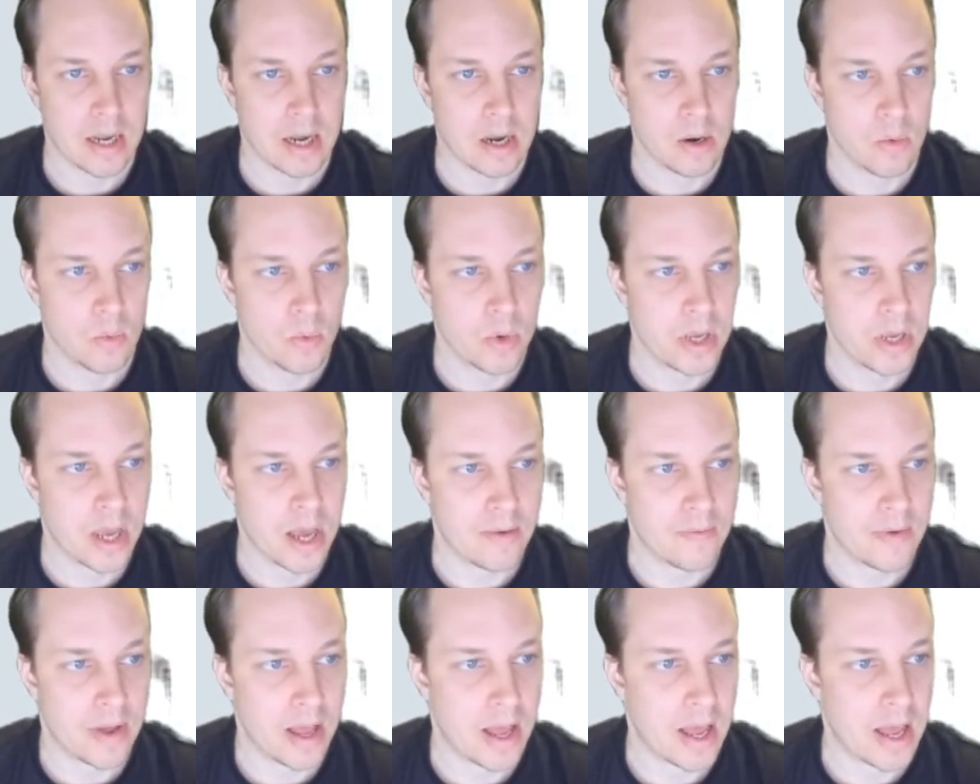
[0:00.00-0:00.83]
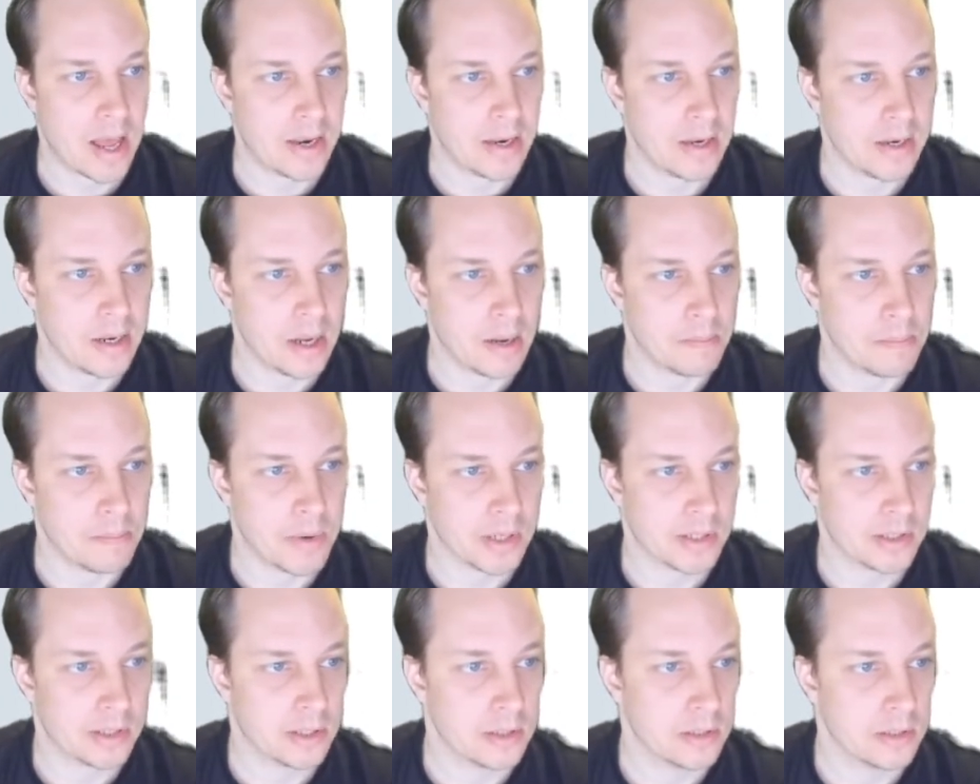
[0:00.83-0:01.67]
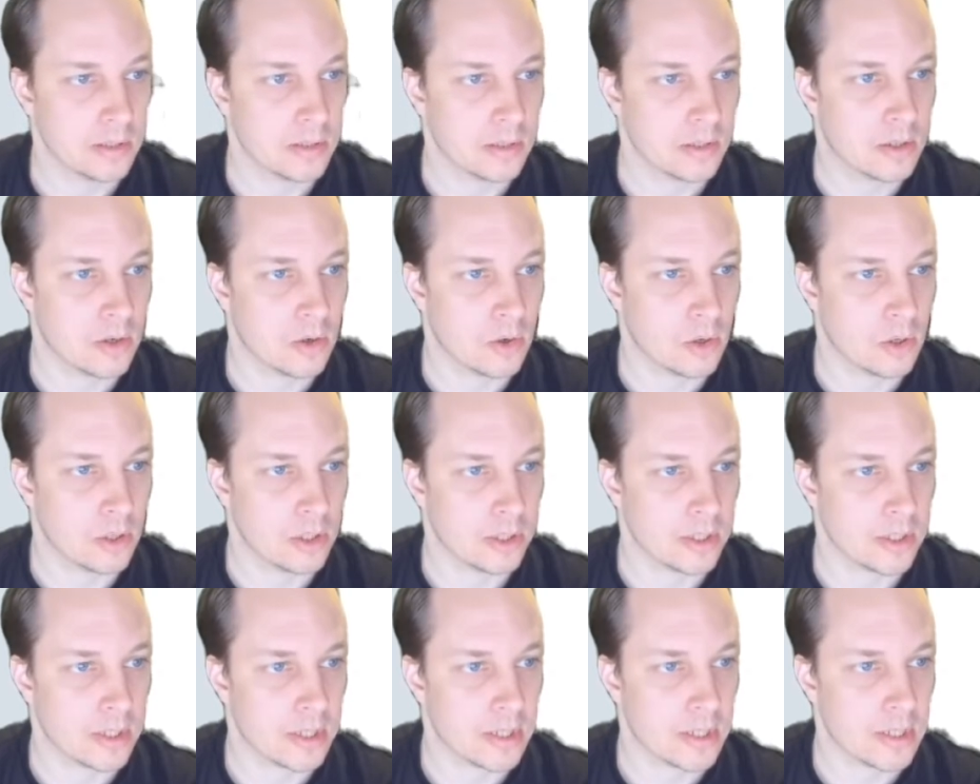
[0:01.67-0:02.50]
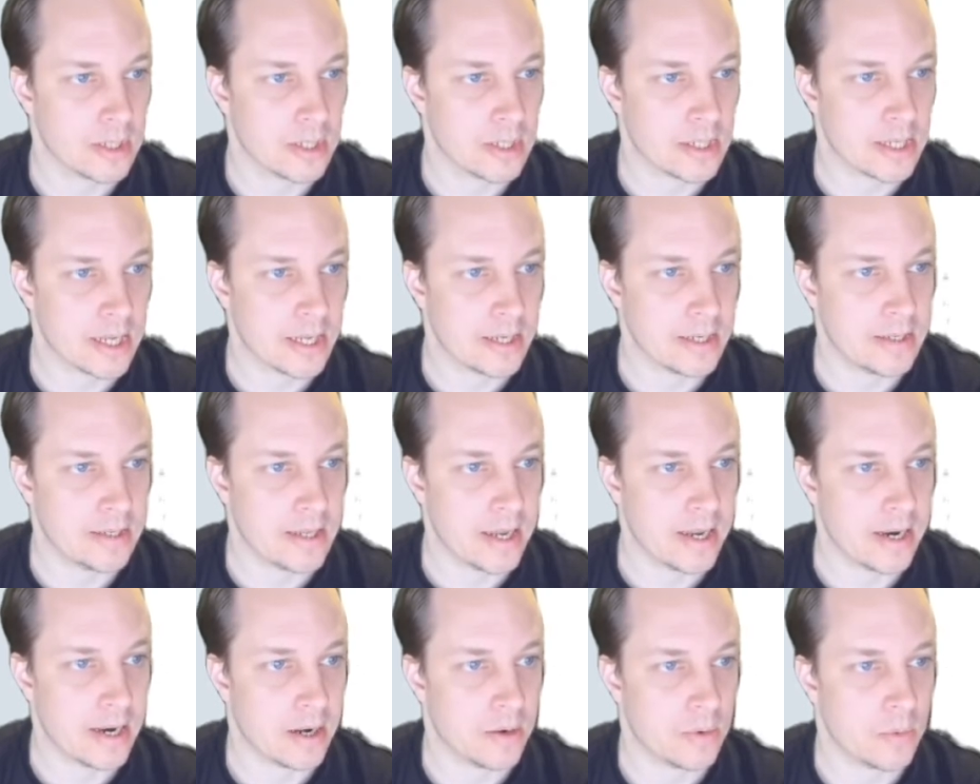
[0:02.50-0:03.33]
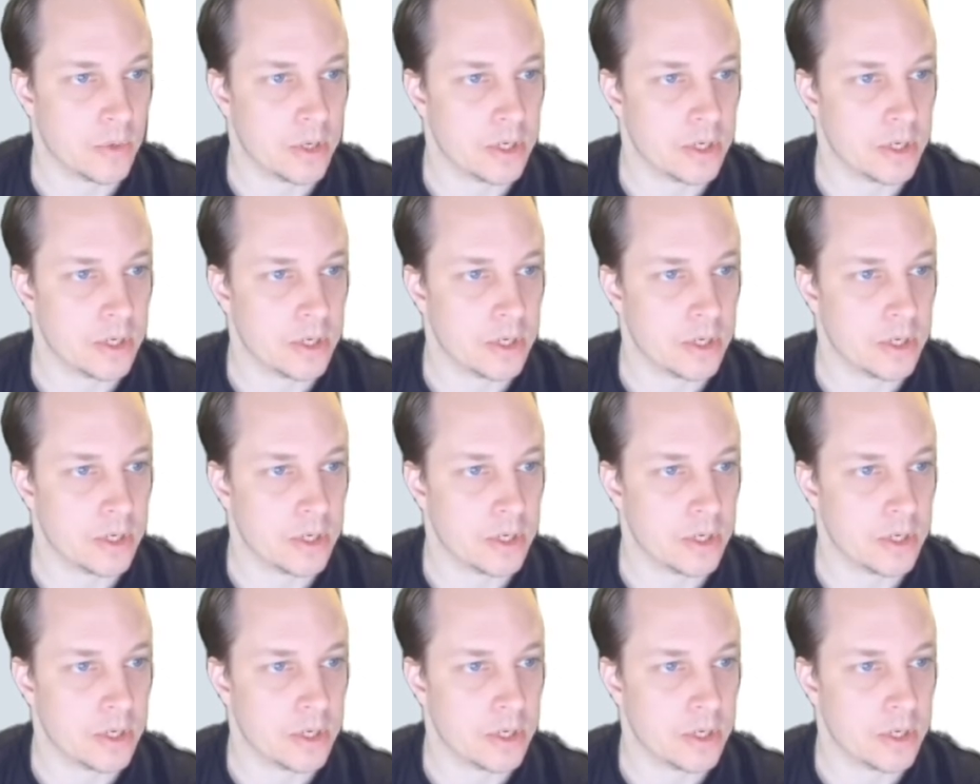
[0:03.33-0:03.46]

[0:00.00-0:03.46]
now we have added a button called send data,